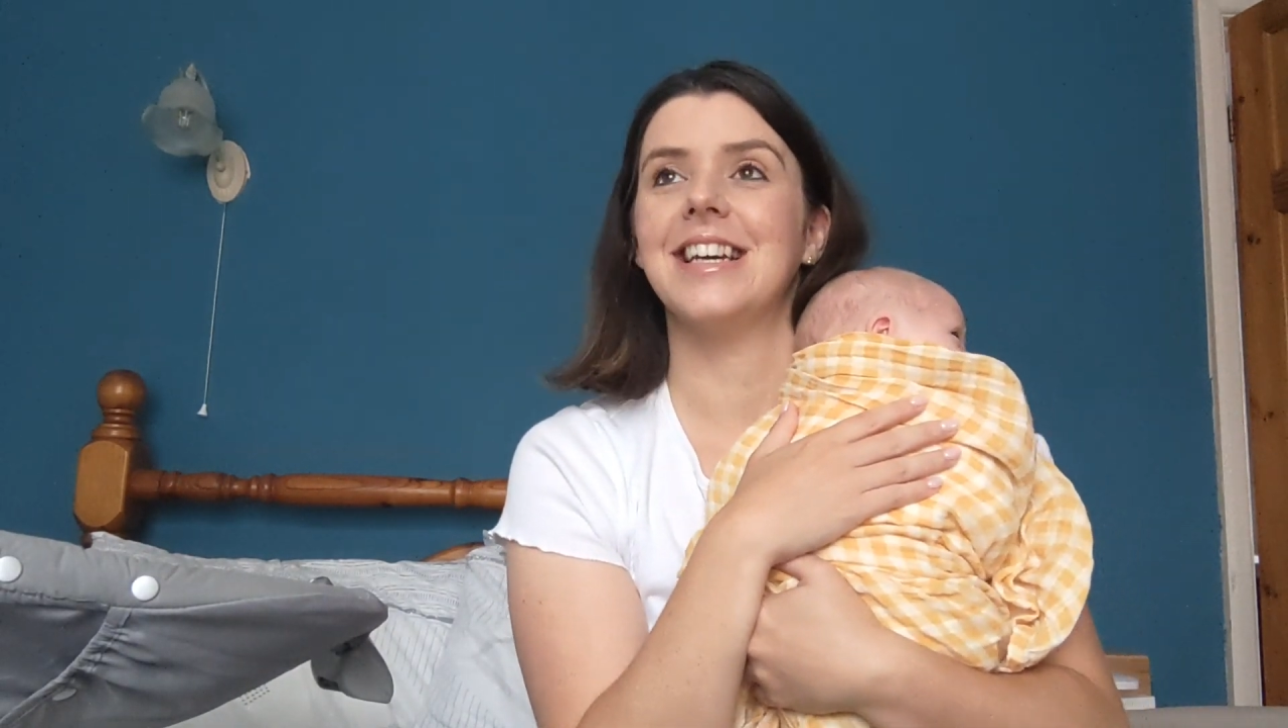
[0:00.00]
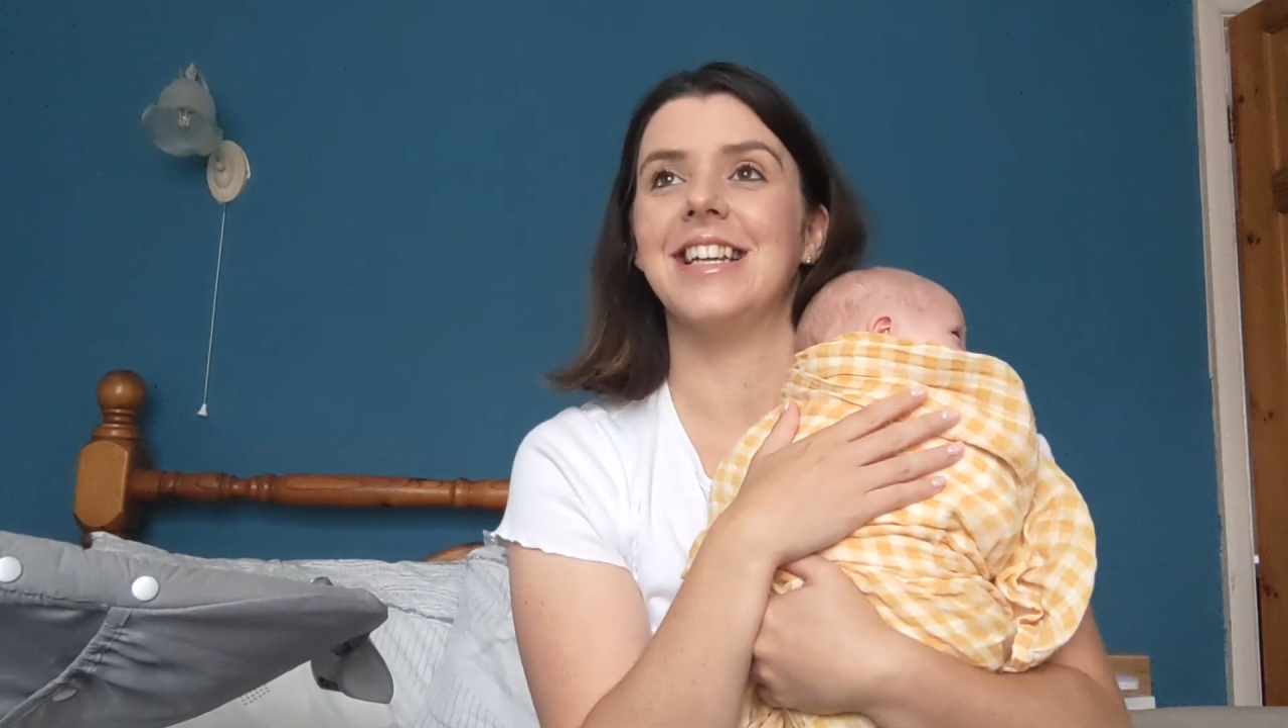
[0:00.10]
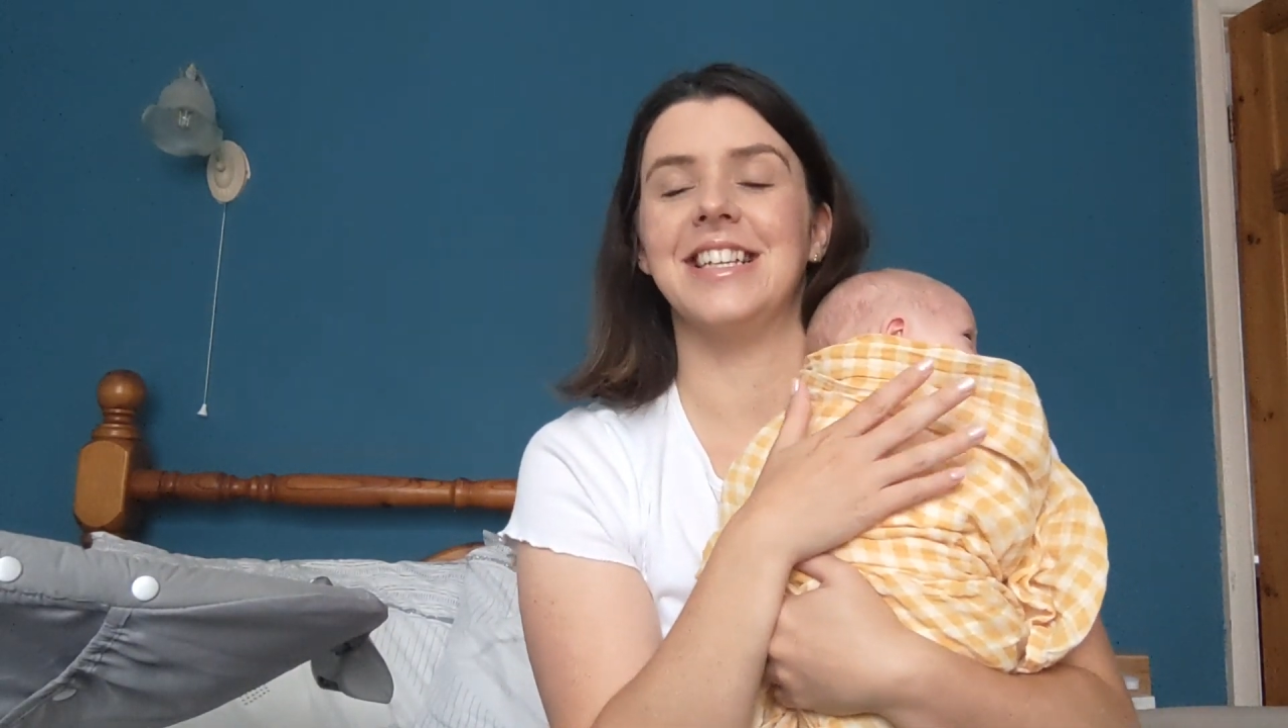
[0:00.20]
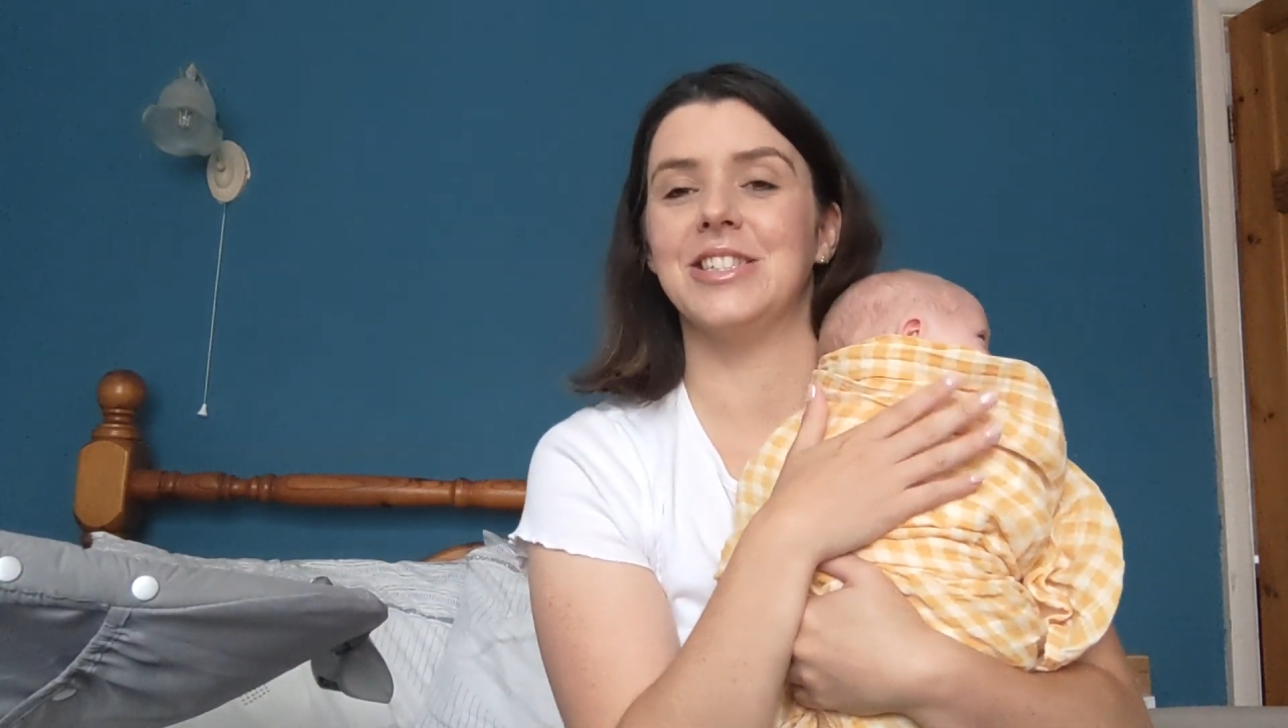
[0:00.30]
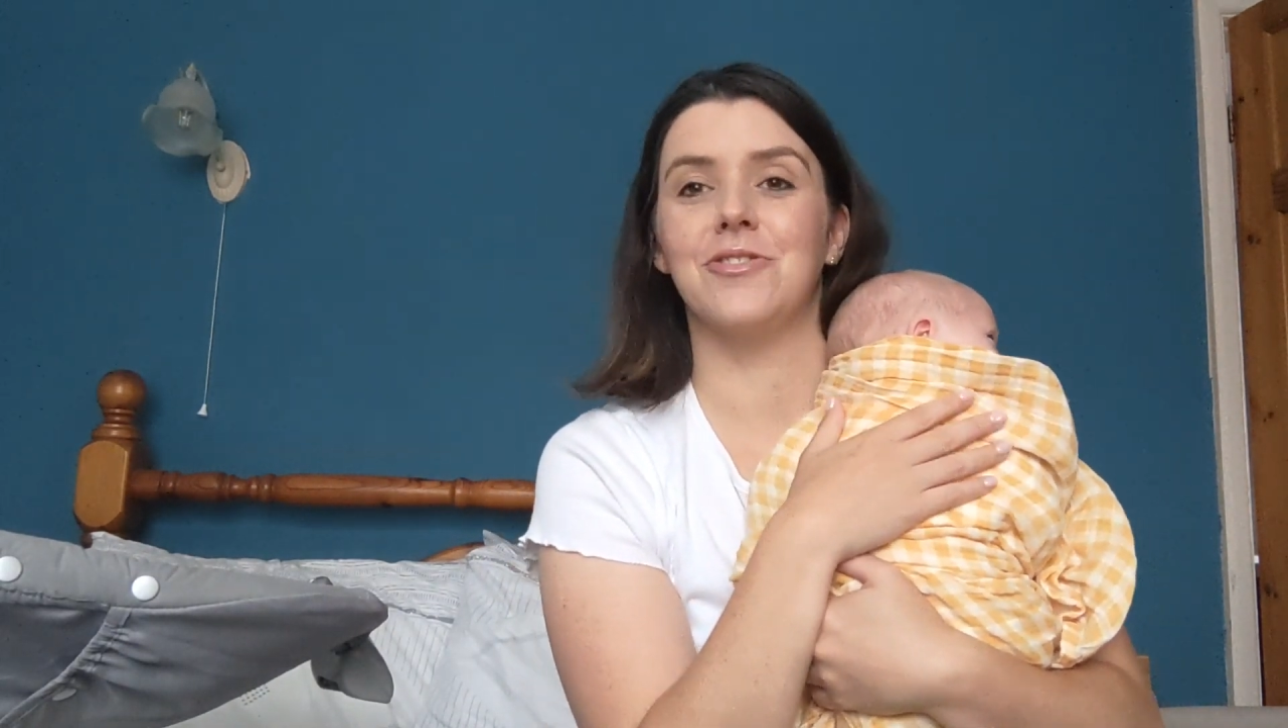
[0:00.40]

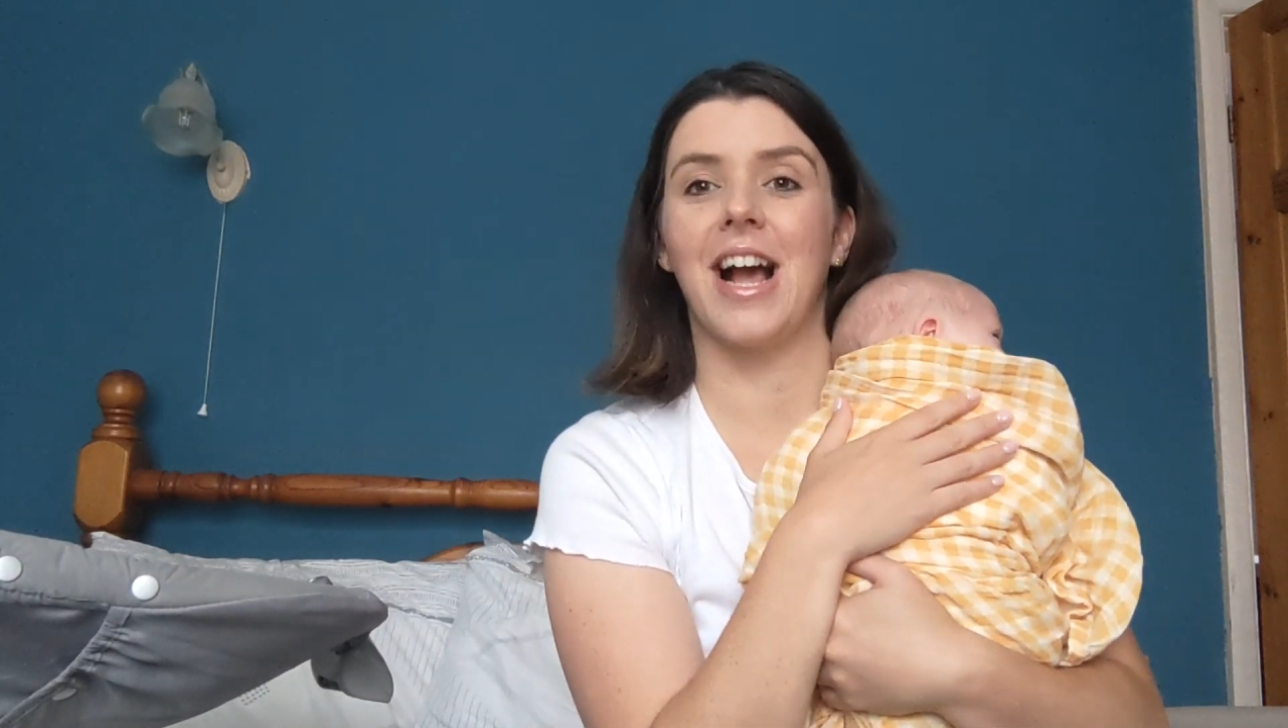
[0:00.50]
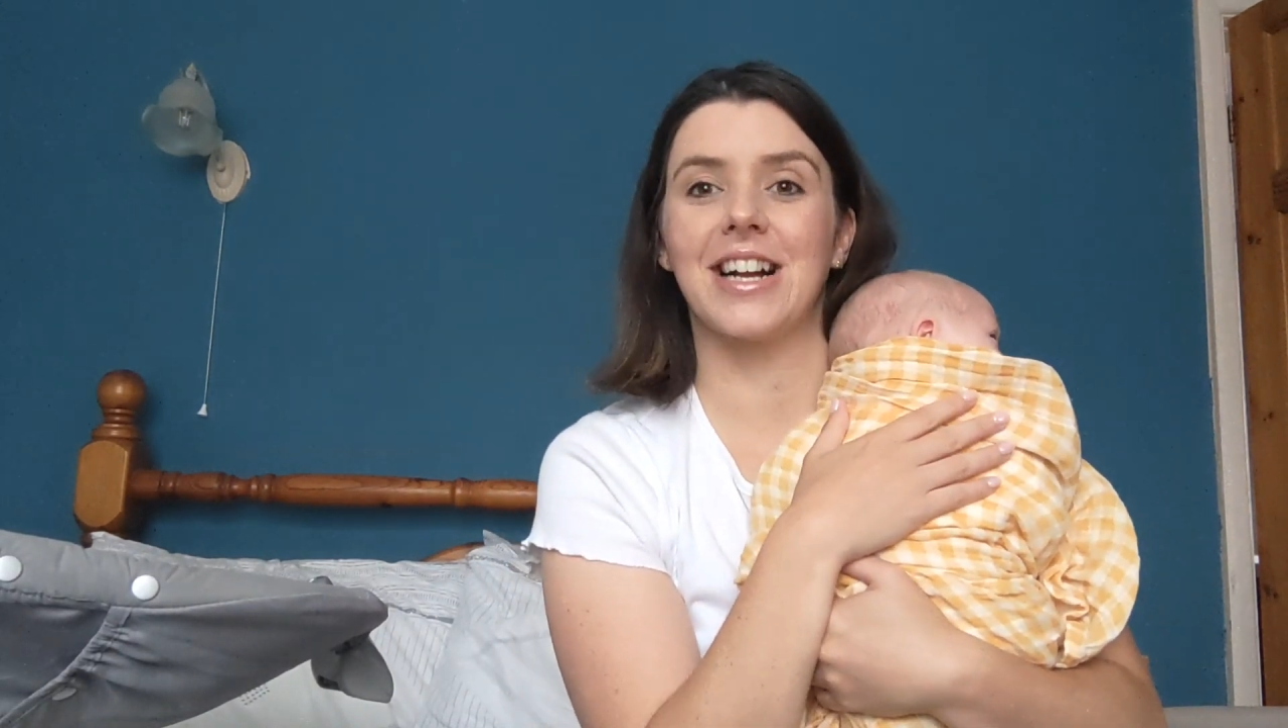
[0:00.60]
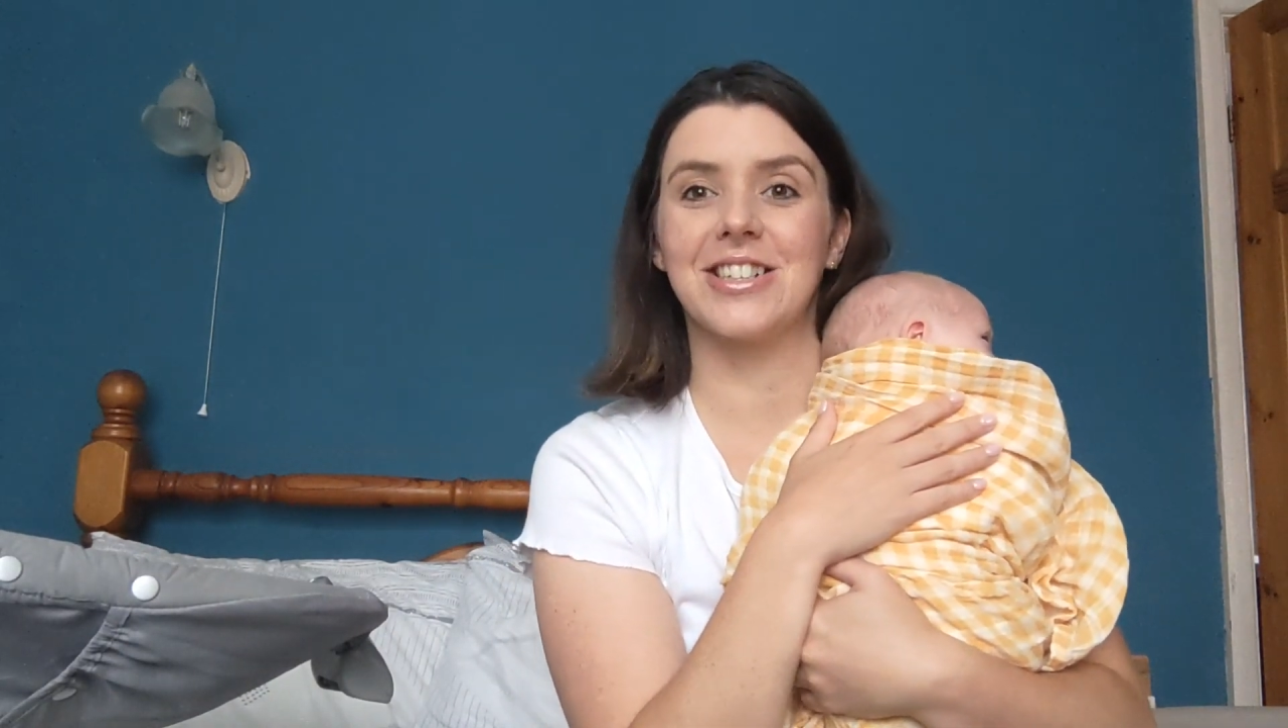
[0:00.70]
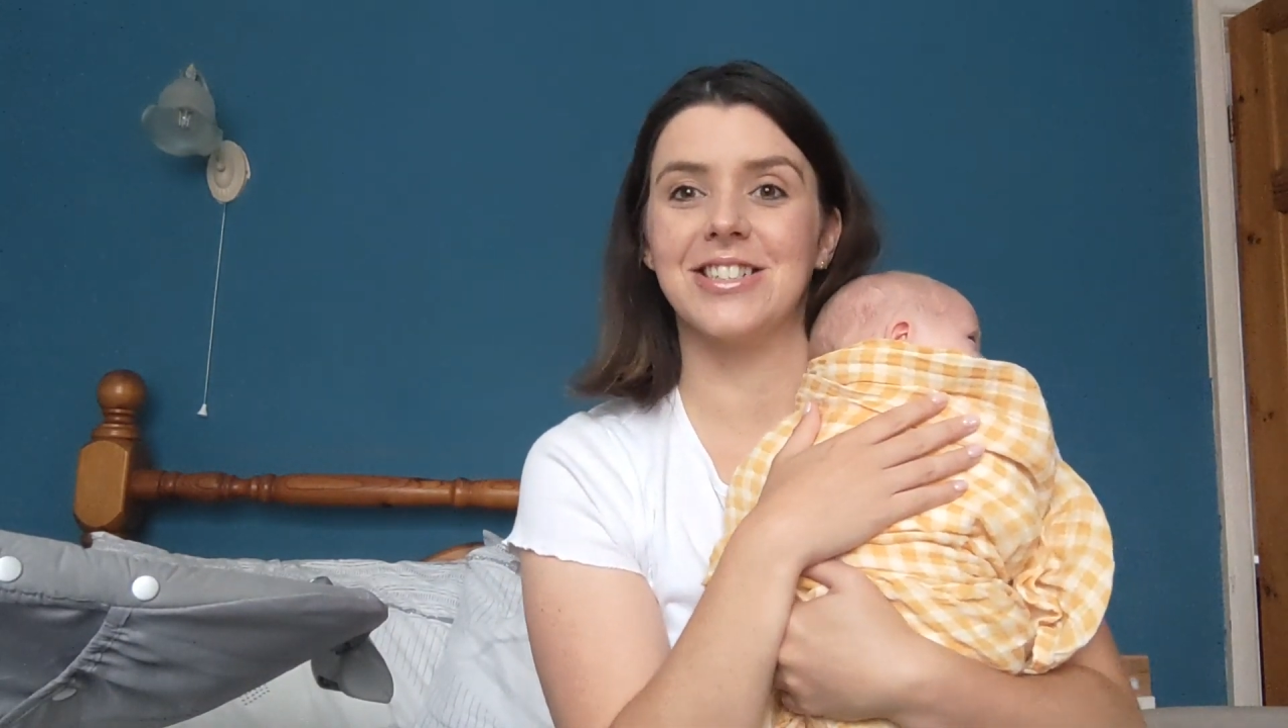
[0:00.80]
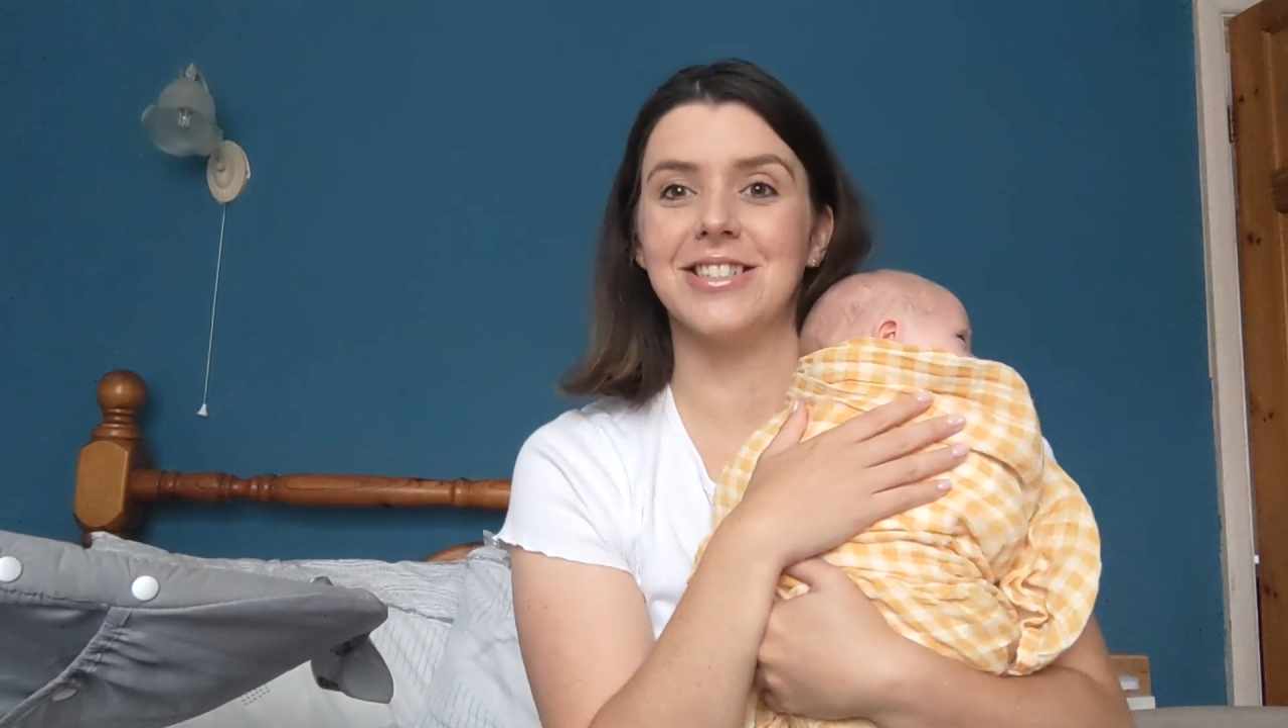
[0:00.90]
and his
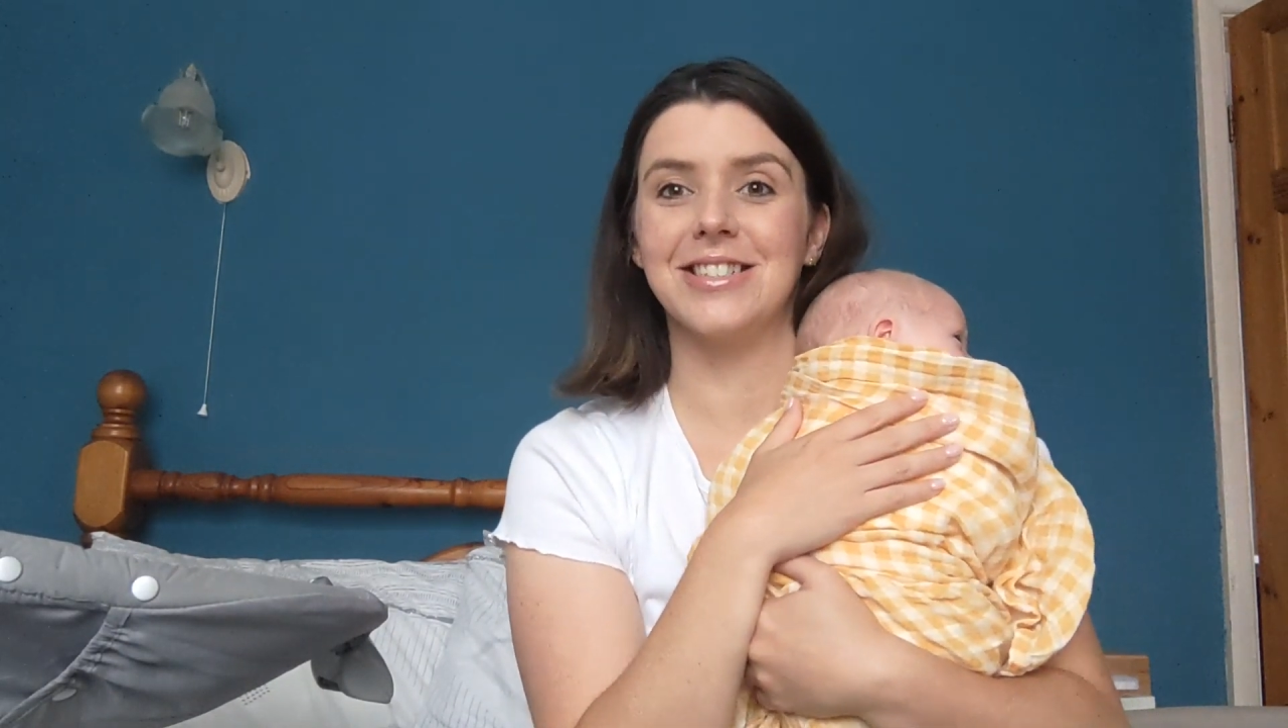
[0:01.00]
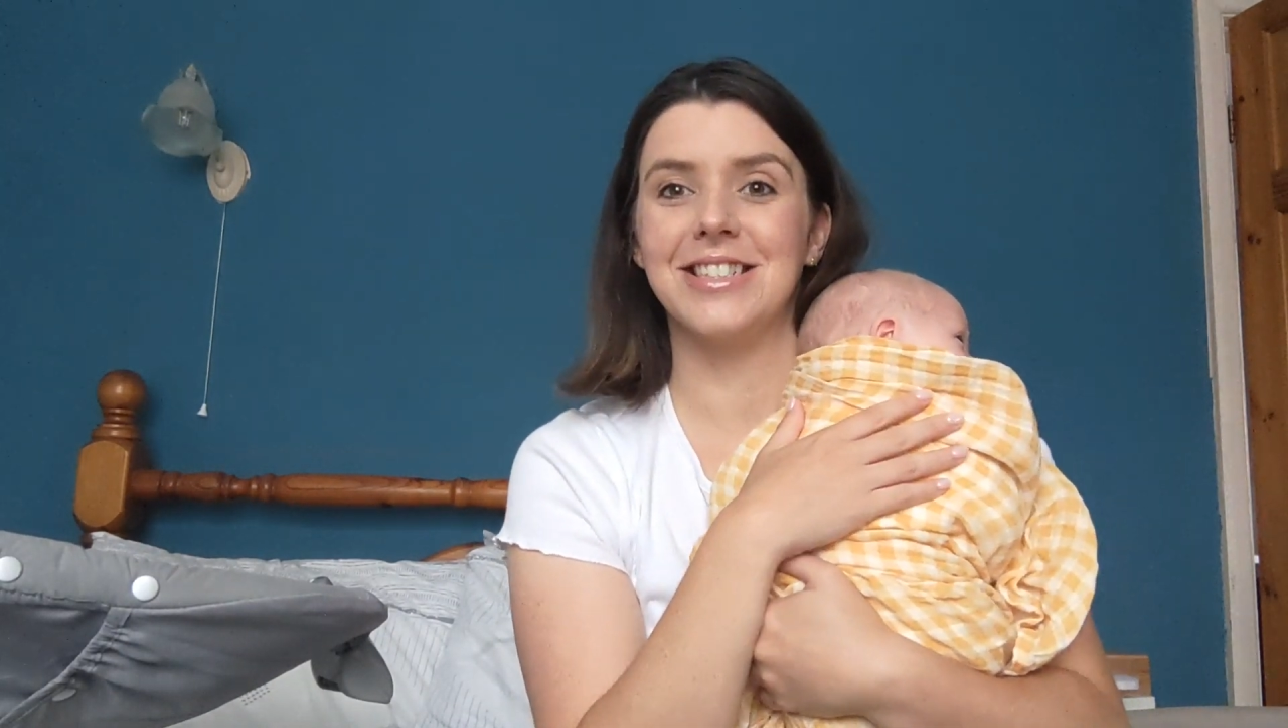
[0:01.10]
reaction